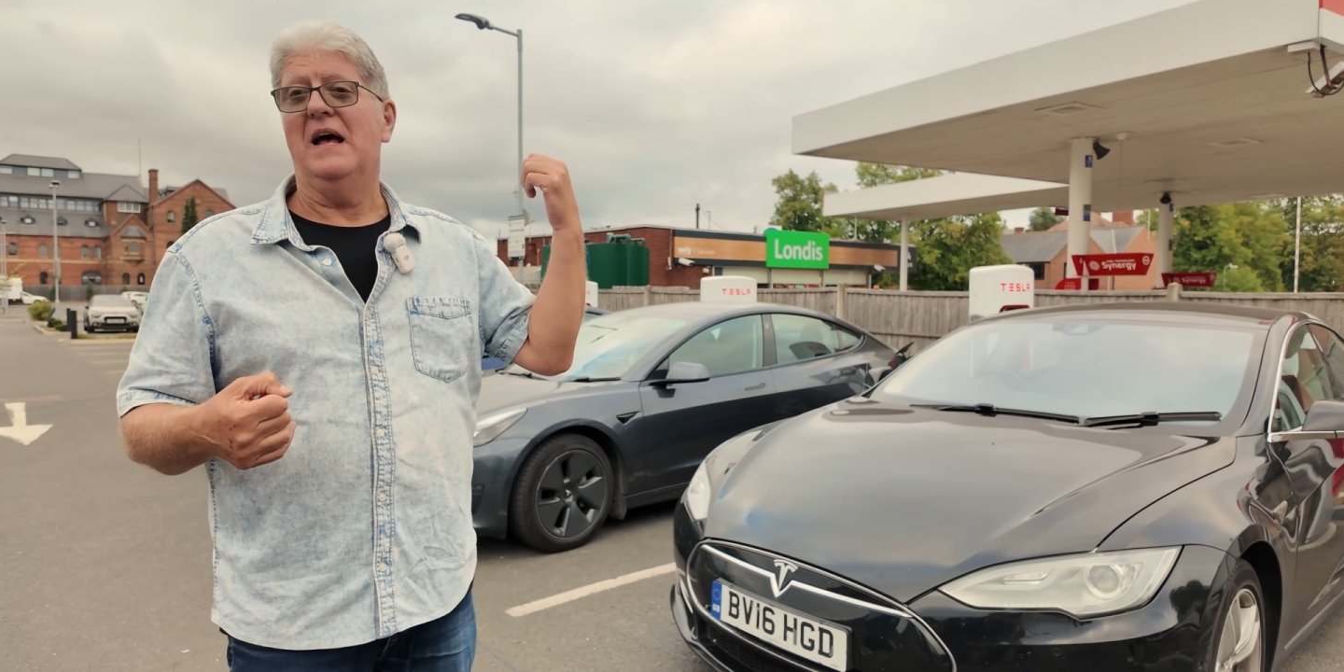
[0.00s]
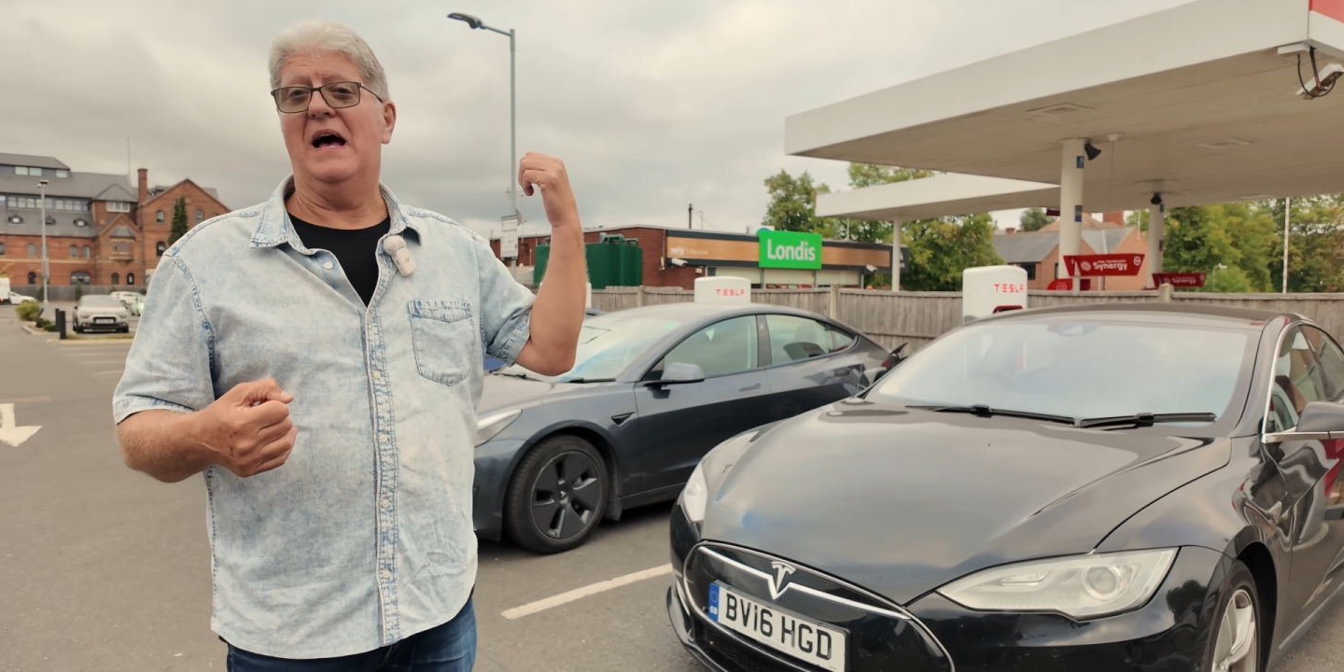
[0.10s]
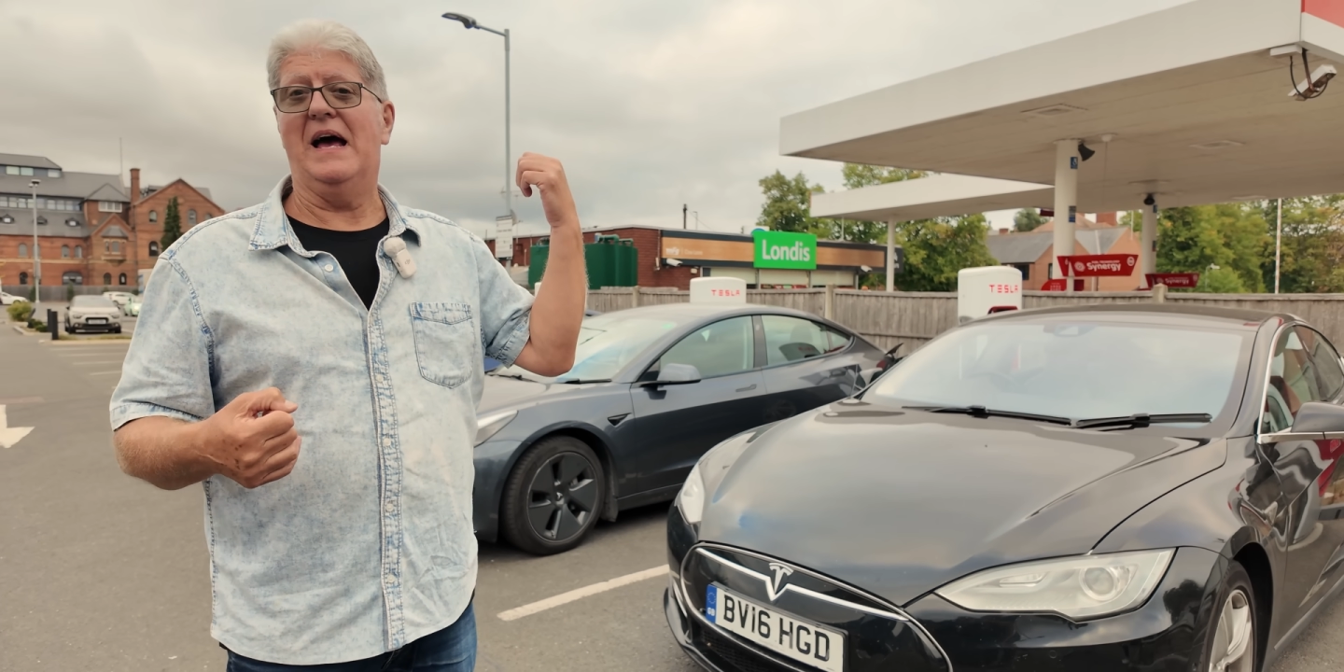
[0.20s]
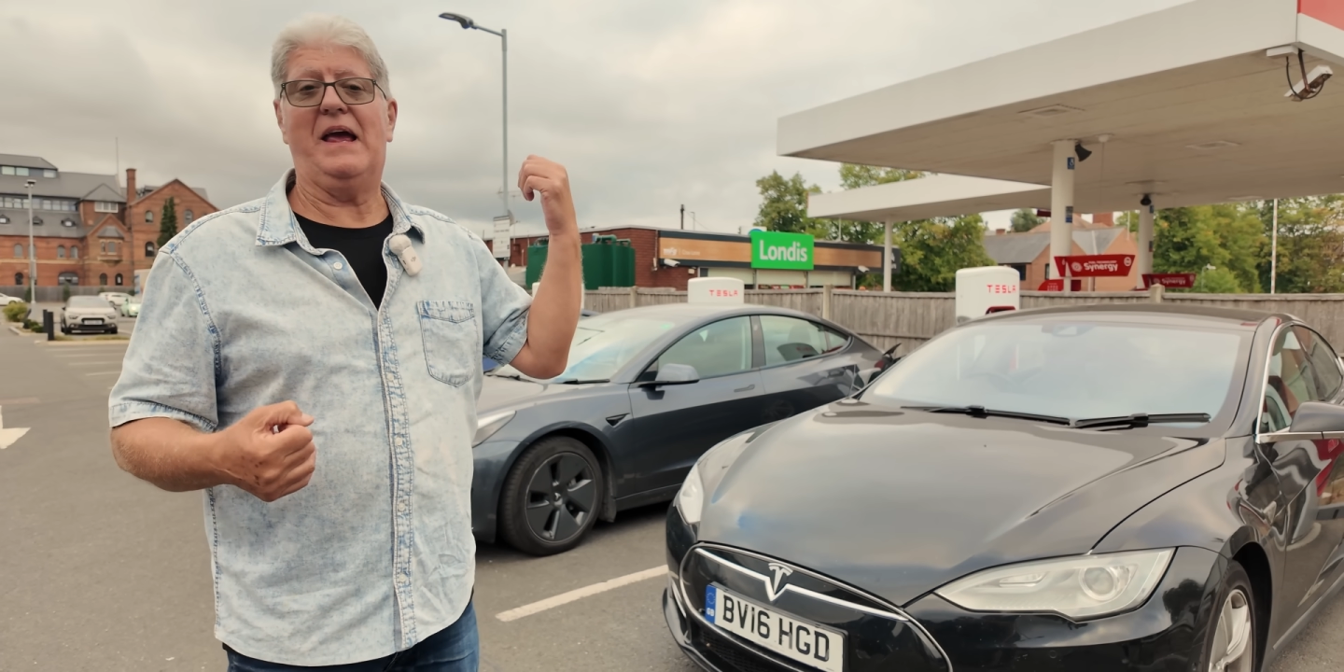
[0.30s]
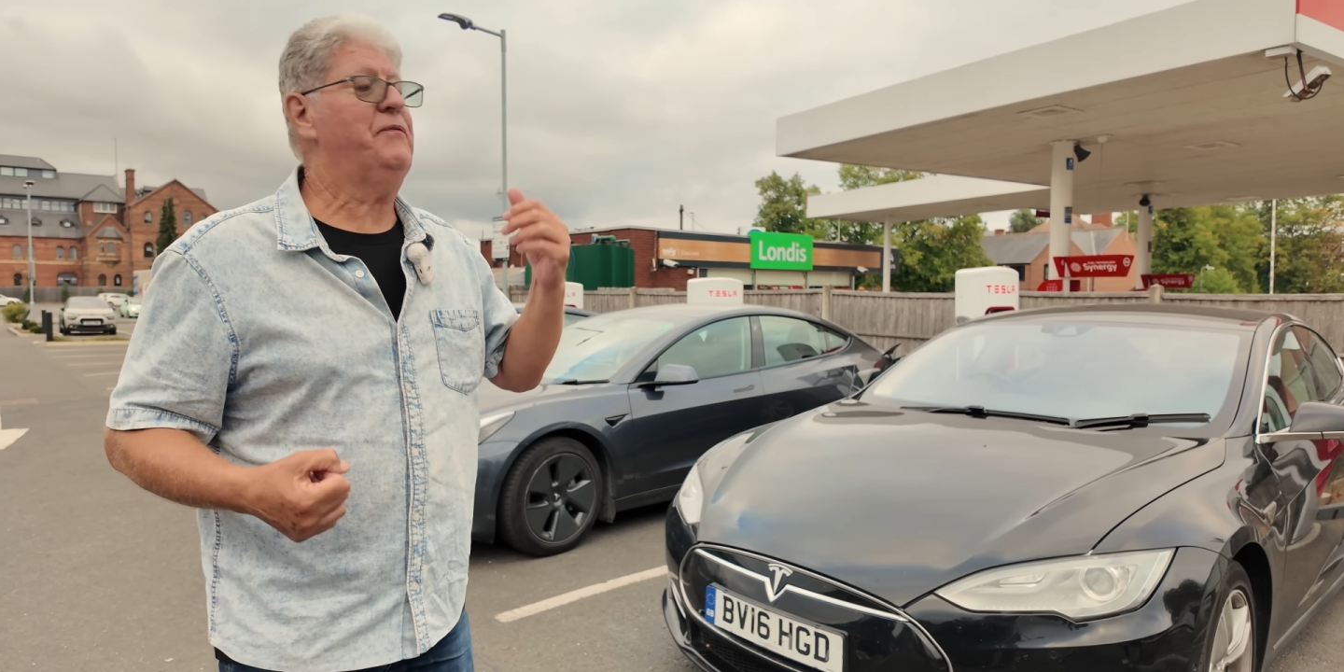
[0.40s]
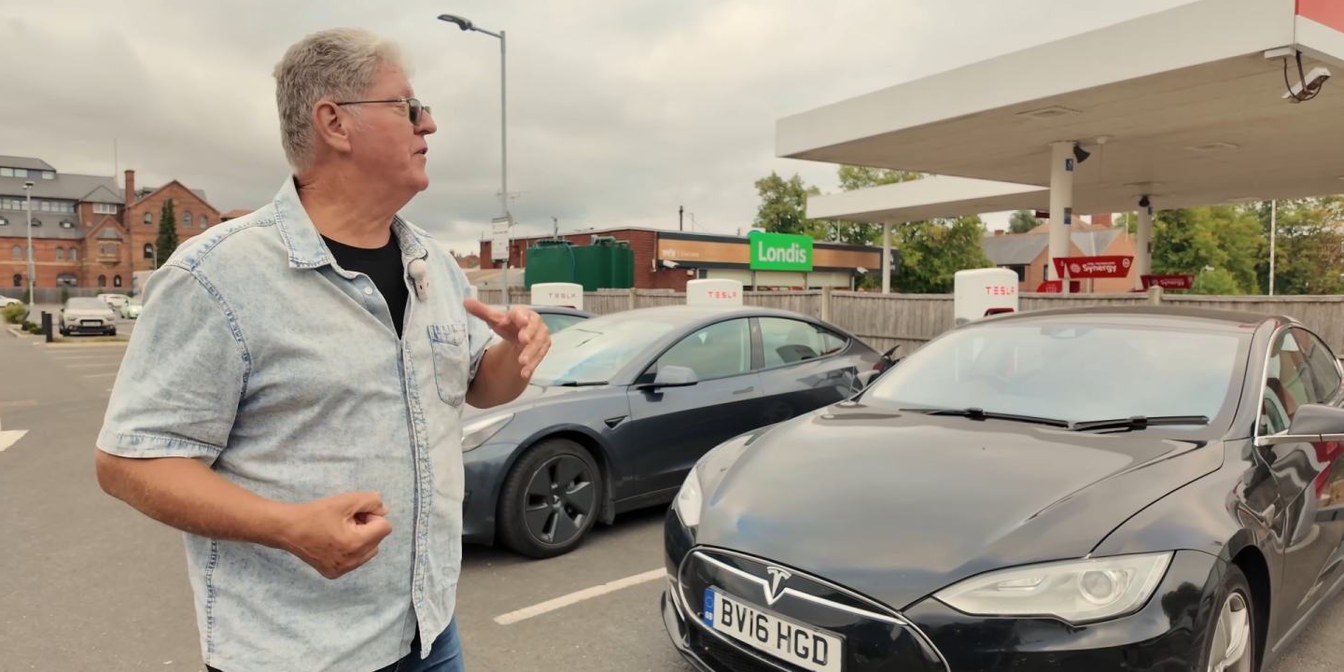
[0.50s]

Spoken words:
if